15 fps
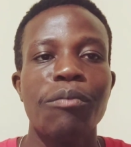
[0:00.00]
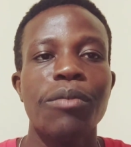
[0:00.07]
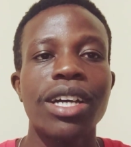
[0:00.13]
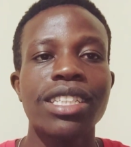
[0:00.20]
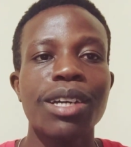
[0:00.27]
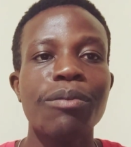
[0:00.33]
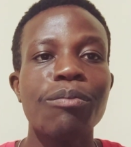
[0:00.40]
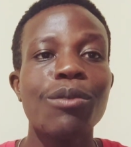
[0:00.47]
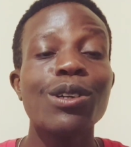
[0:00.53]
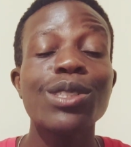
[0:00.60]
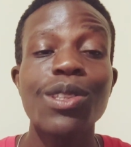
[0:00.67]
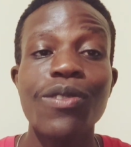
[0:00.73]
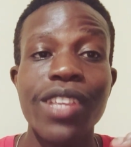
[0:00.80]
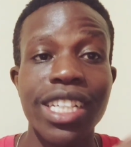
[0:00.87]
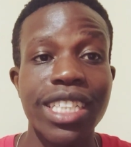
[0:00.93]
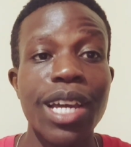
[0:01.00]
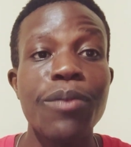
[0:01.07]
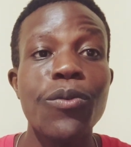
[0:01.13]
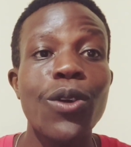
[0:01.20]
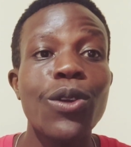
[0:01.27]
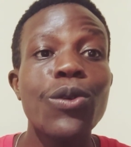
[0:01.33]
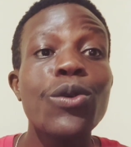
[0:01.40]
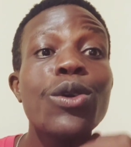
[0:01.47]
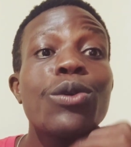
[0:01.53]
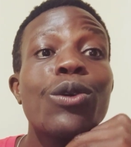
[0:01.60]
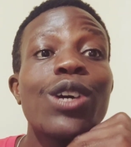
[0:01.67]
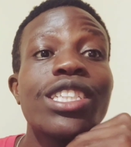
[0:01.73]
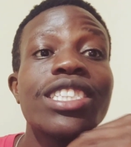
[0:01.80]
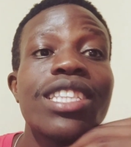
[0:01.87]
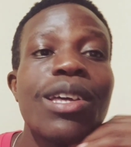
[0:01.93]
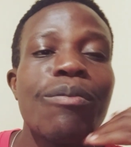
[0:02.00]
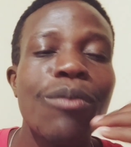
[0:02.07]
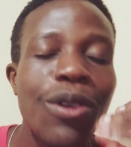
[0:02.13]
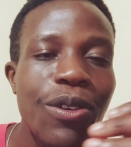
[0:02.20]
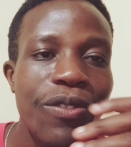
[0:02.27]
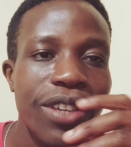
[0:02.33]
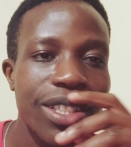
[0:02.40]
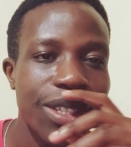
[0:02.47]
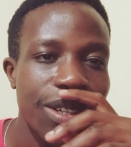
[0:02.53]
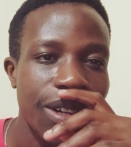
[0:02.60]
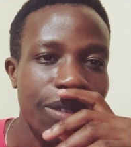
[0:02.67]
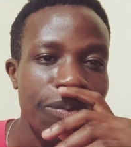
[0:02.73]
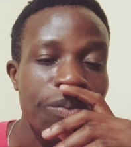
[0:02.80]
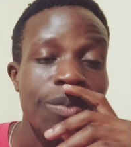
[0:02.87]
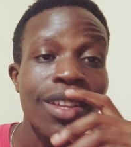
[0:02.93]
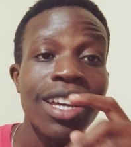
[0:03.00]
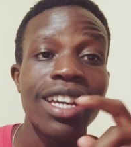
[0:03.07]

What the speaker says: But most of the time when we watch the movies, you know,